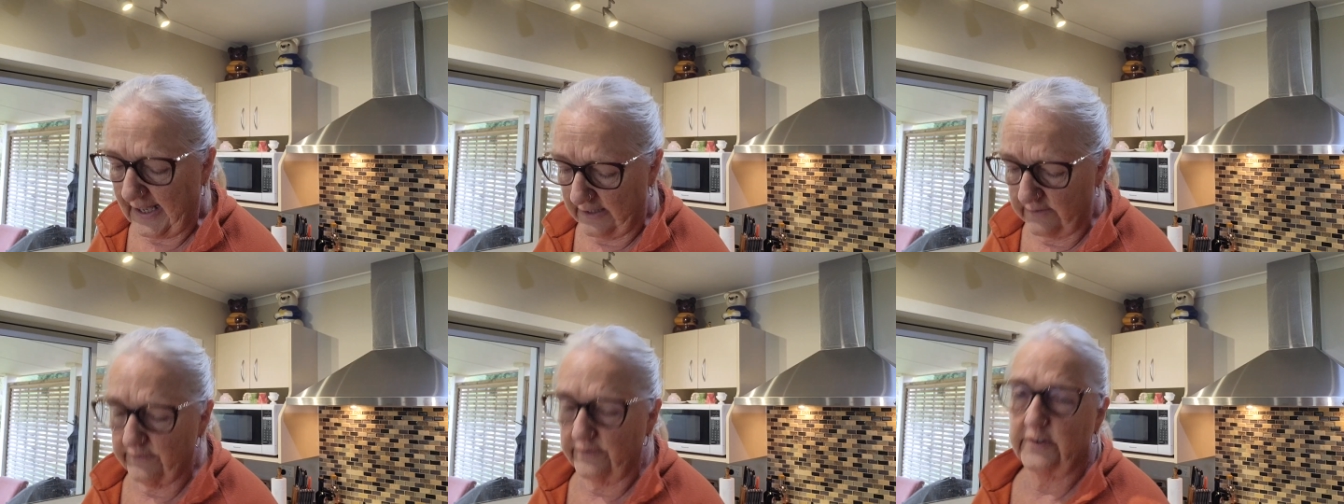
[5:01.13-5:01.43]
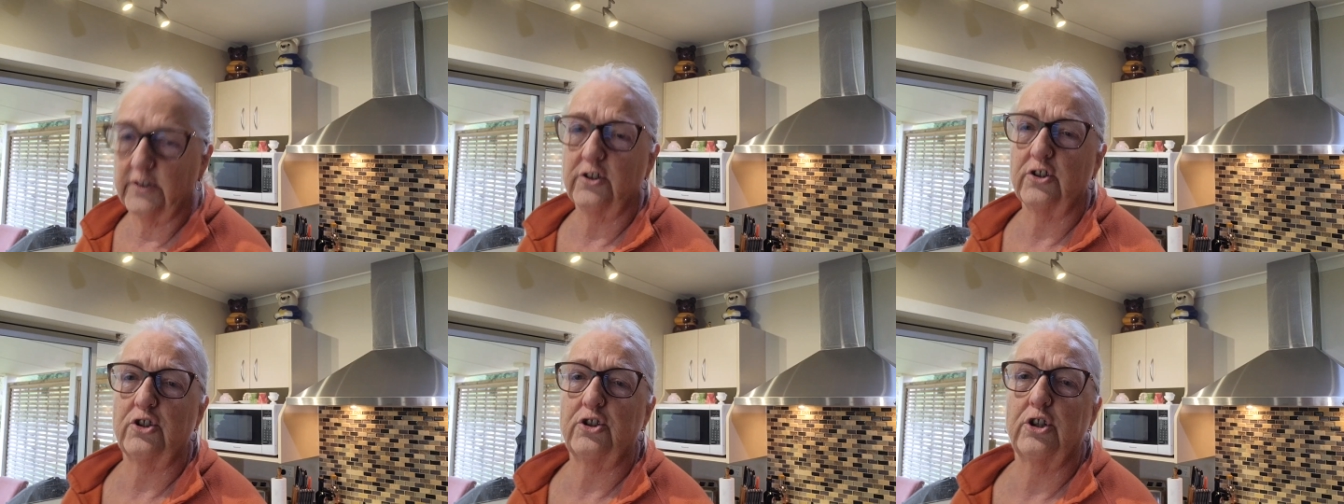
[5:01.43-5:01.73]

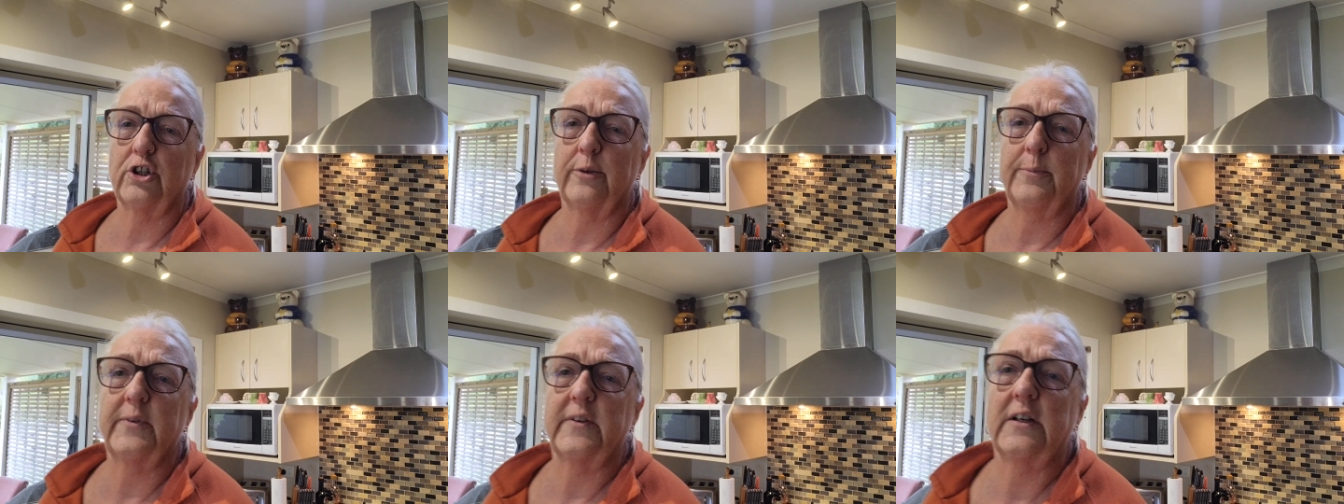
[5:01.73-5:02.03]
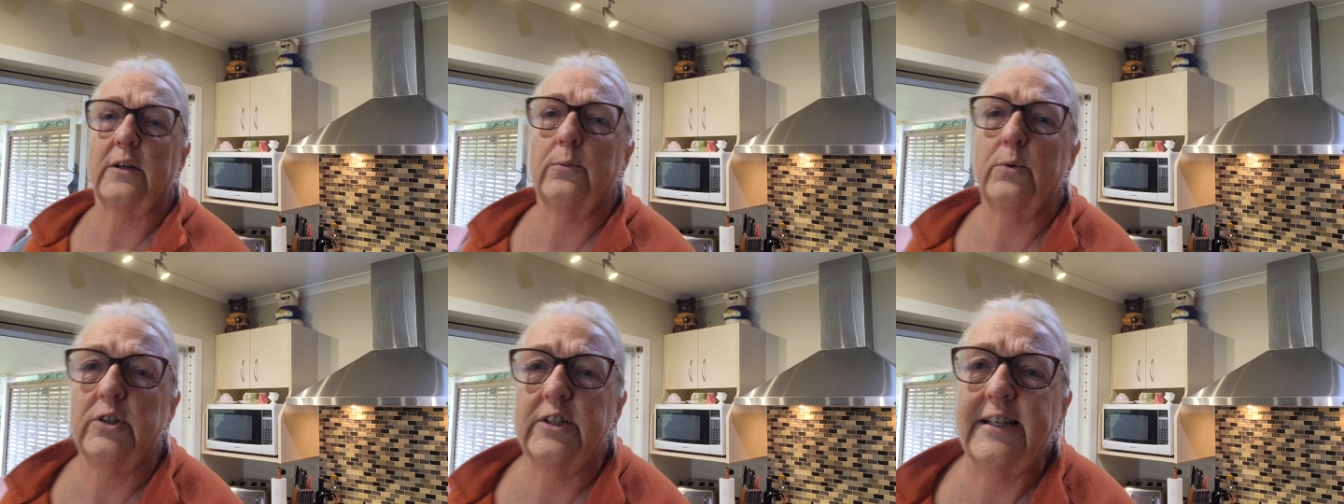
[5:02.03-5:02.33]
unfinished jobs that
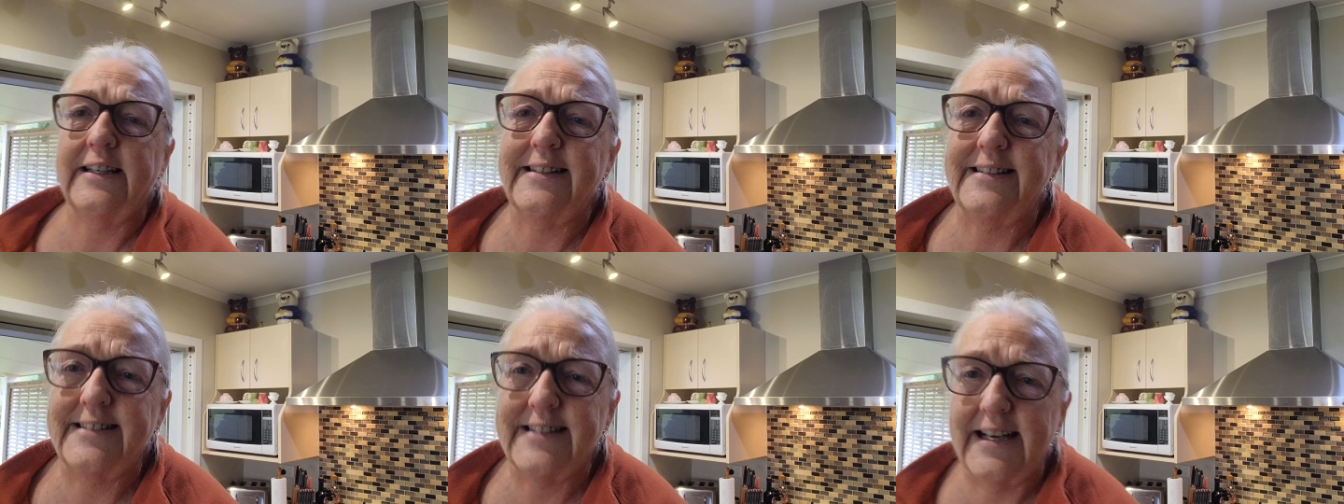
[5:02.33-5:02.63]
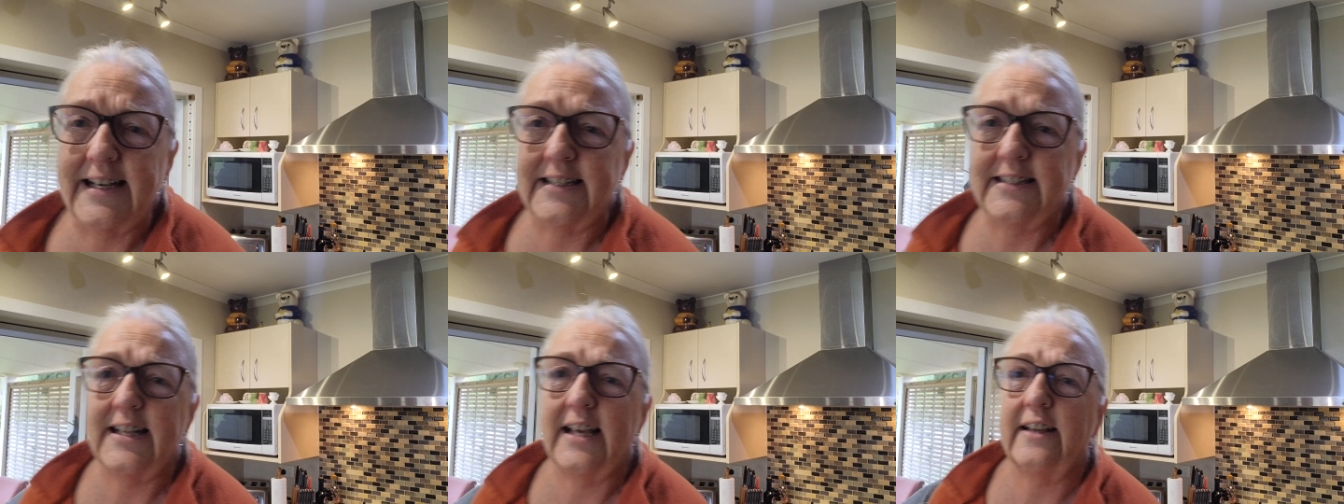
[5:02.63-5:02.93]
I want to get
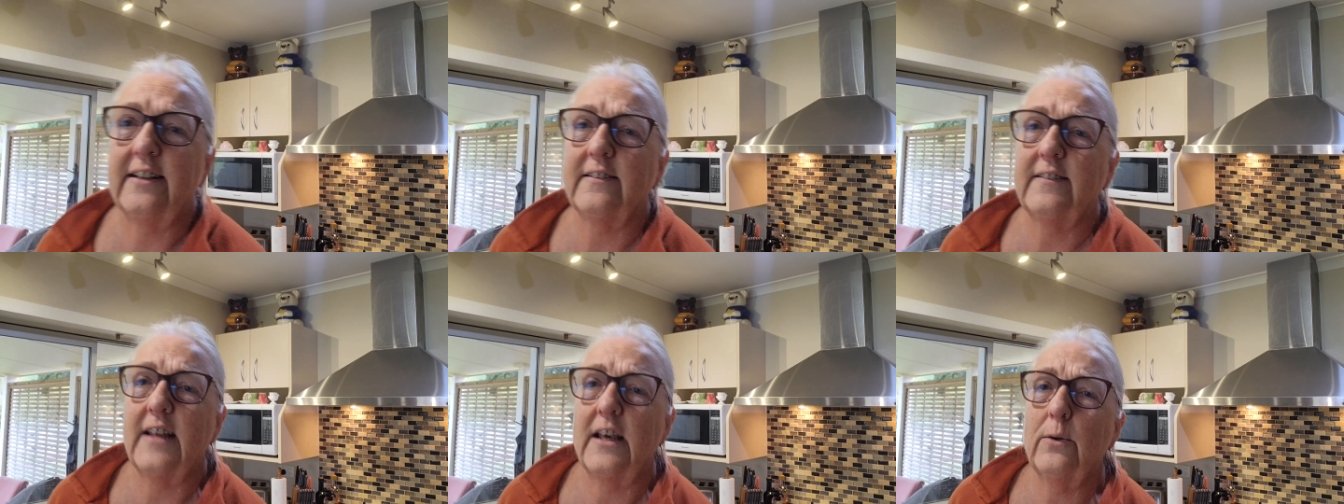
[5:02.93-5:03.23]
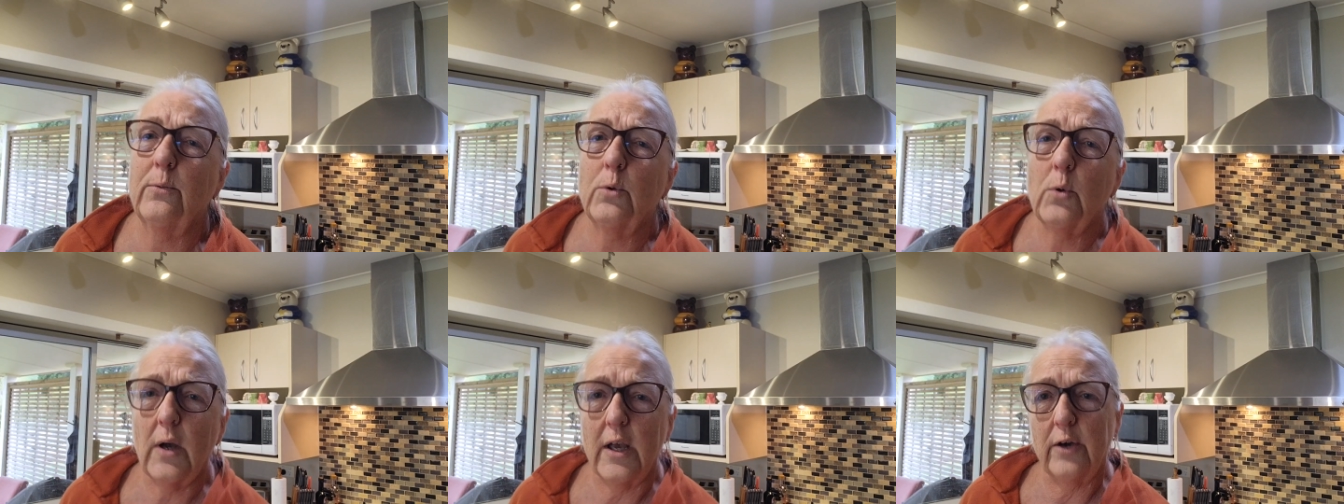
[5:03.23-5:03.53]
done, and that
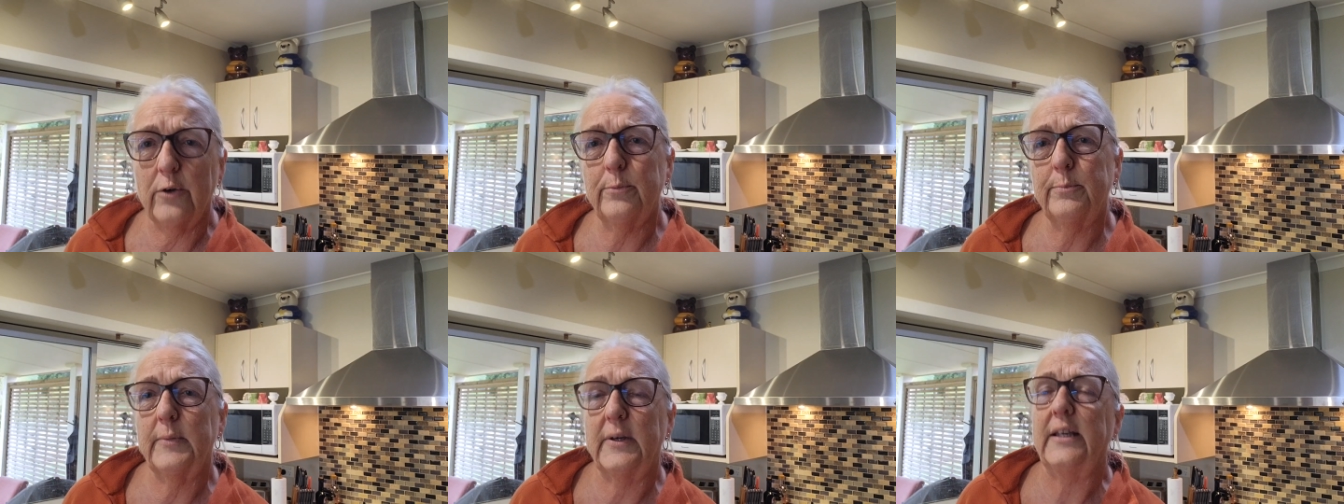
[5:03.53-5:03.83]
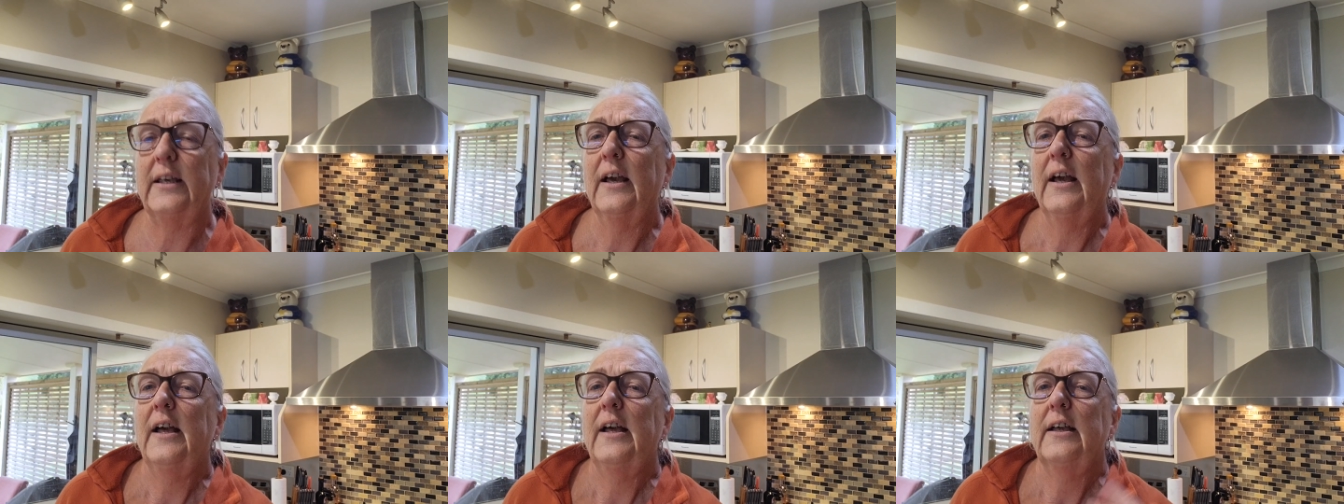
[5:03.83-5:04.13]
will help me.